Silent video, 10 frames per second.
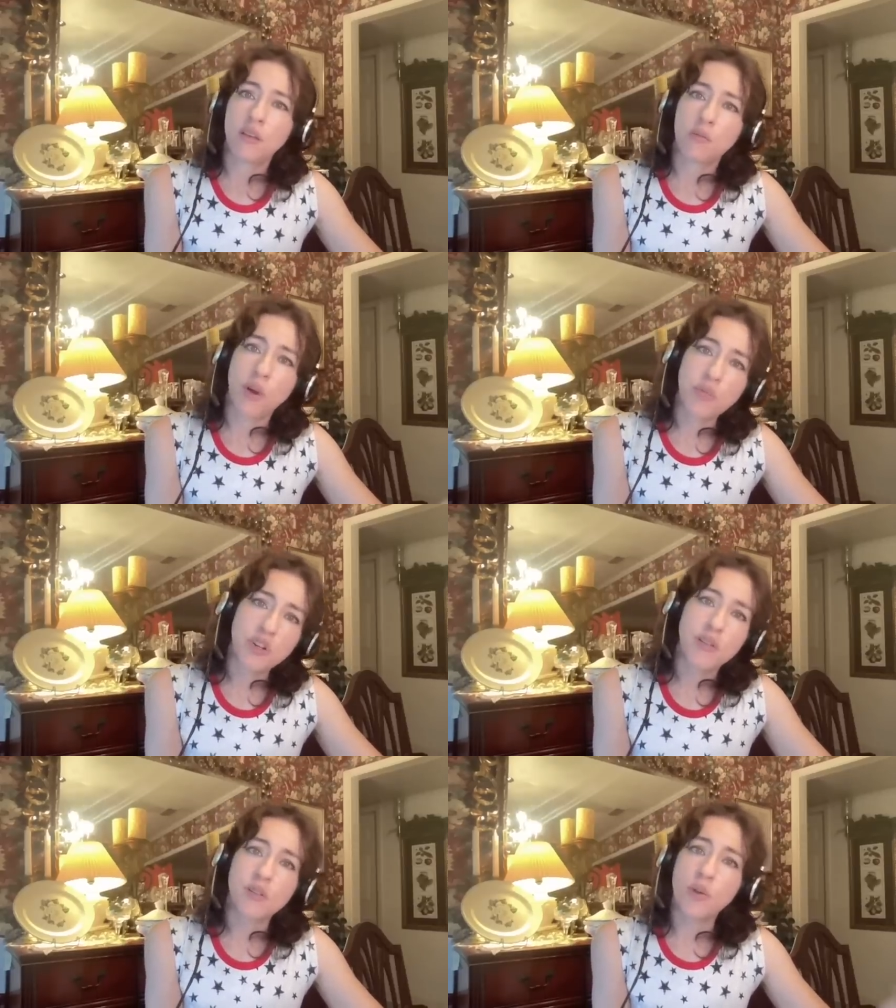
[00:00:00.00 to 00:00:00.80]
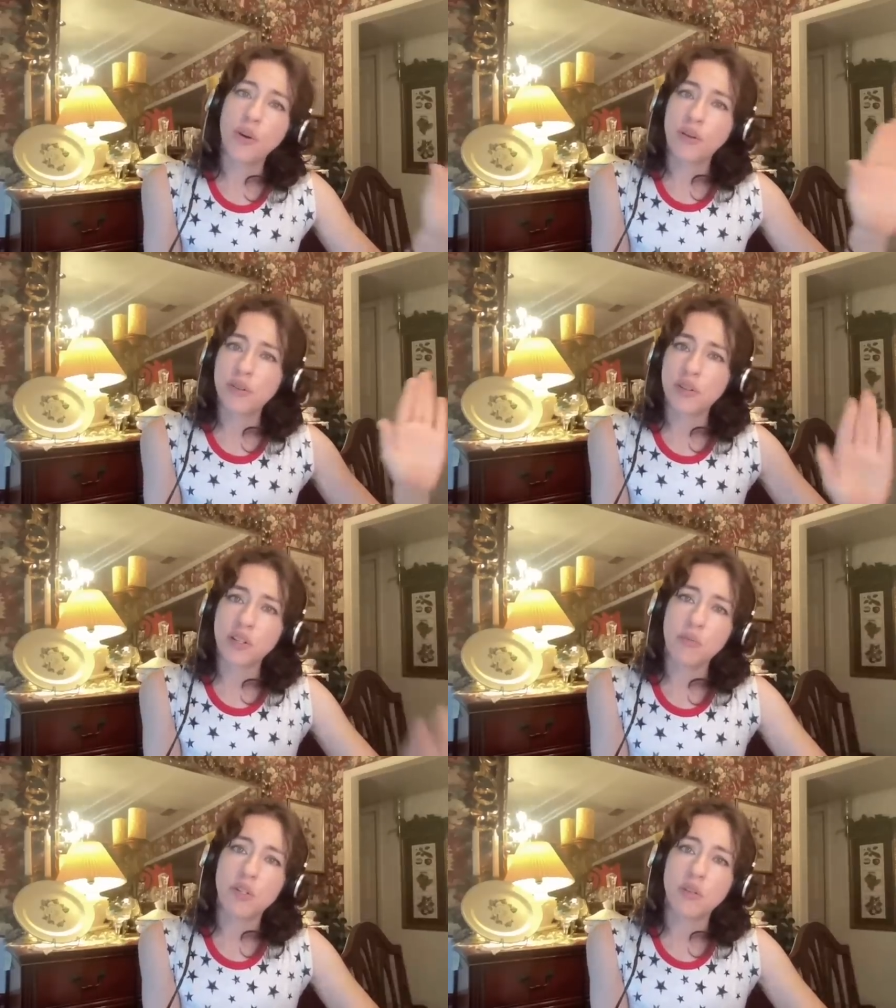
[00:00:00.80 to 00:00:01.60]
Rammstein's lawyers,
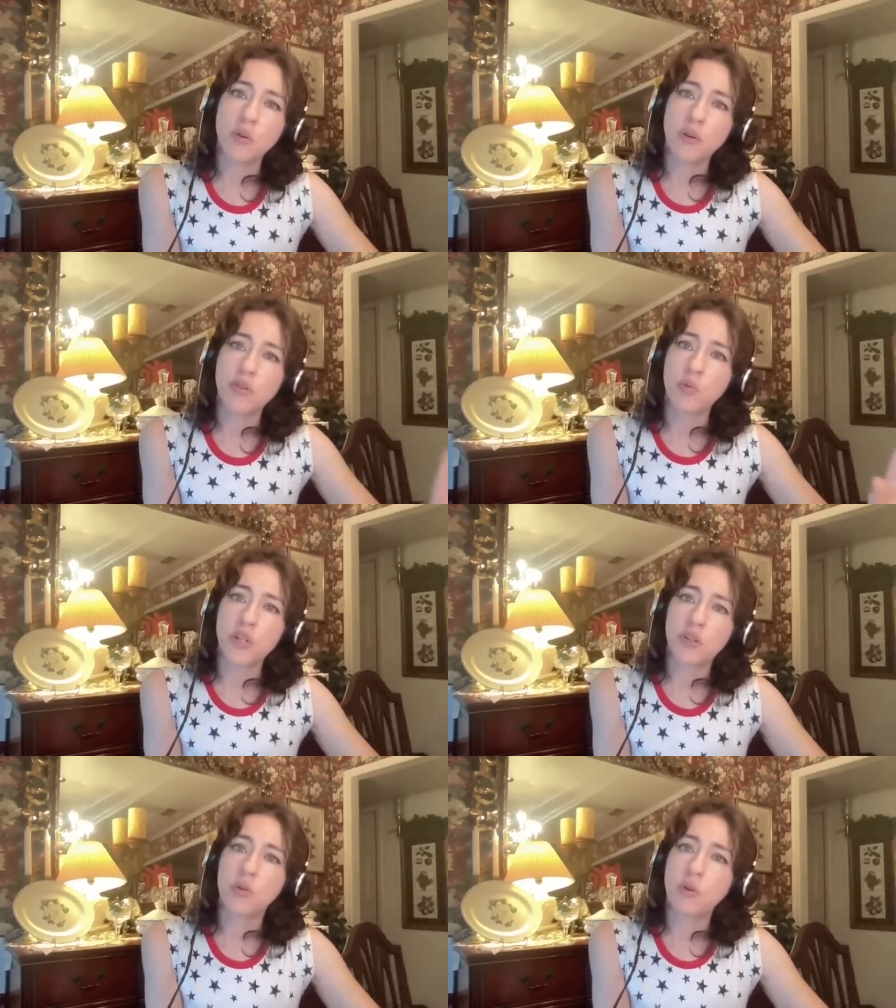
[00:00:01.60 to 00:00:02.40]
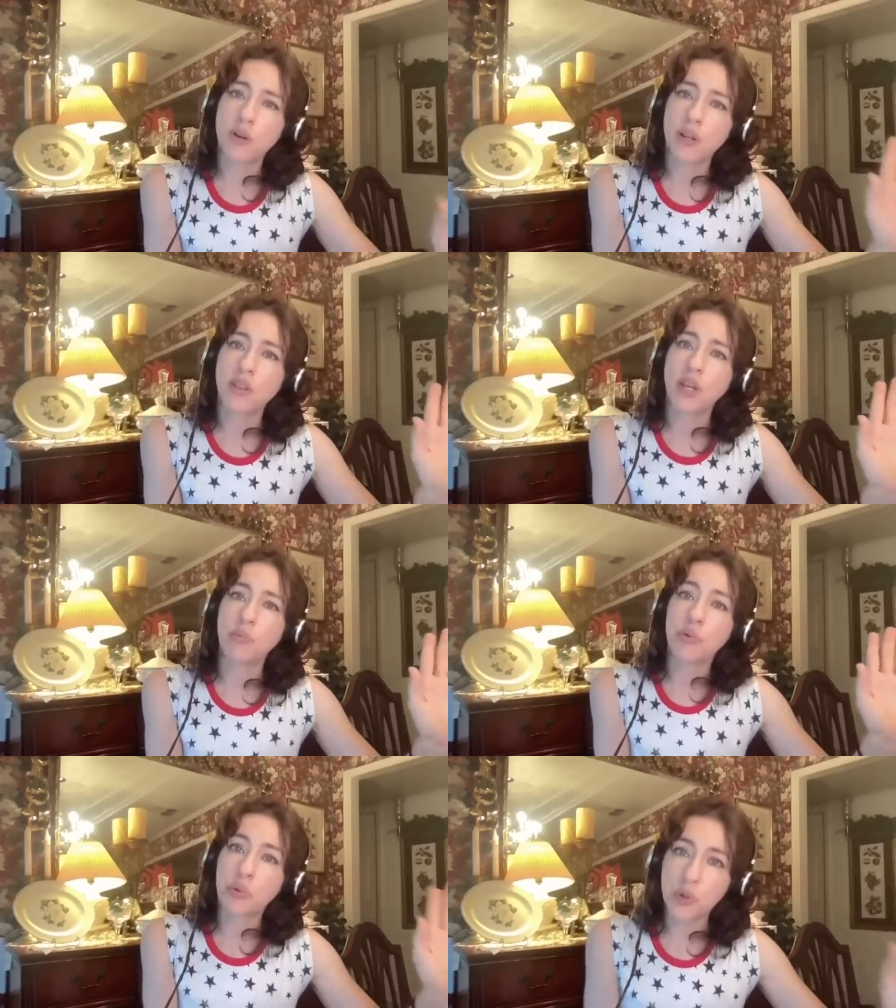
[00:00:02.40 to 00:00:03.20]
Lindemann's lawyers went to court and they
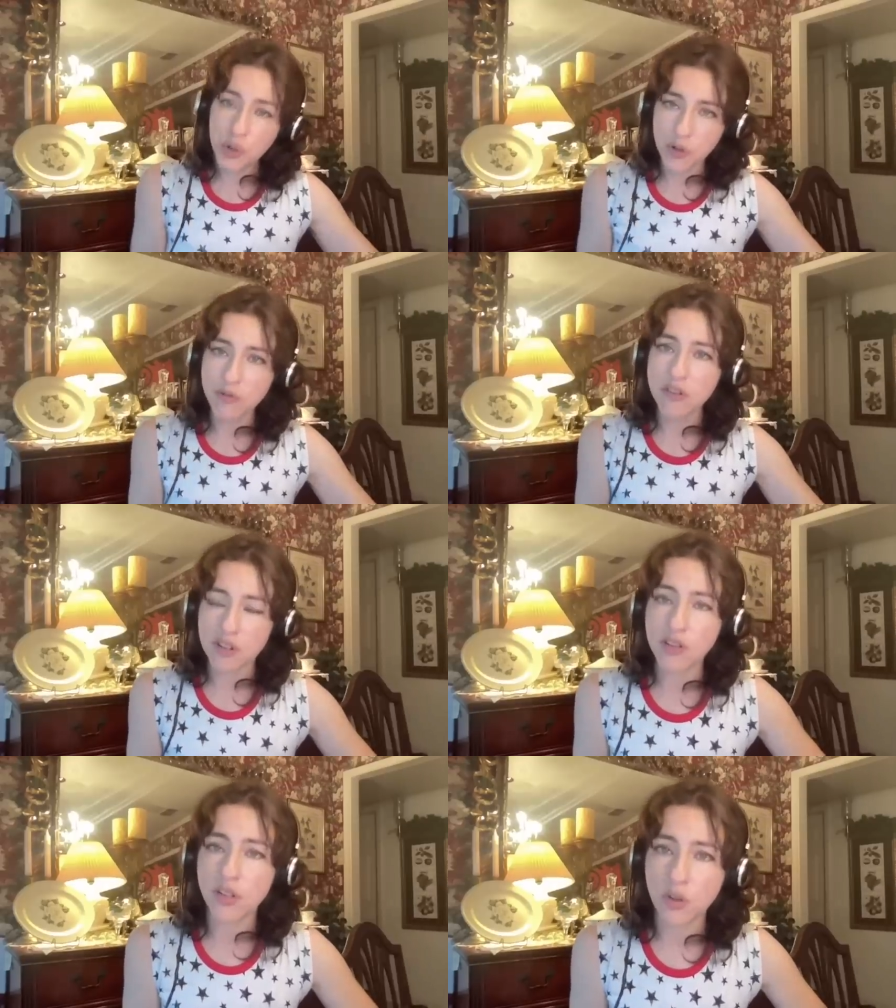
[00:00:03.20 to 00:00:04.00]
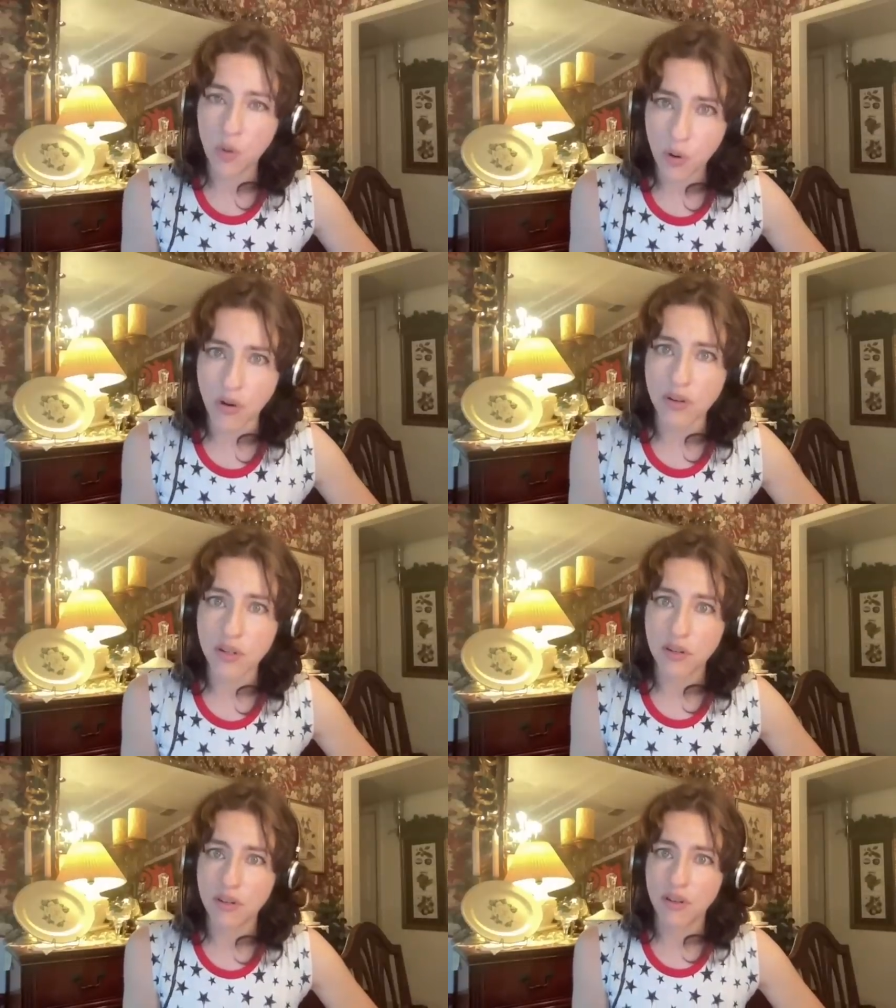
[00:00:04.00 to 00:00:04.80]
proved to this court,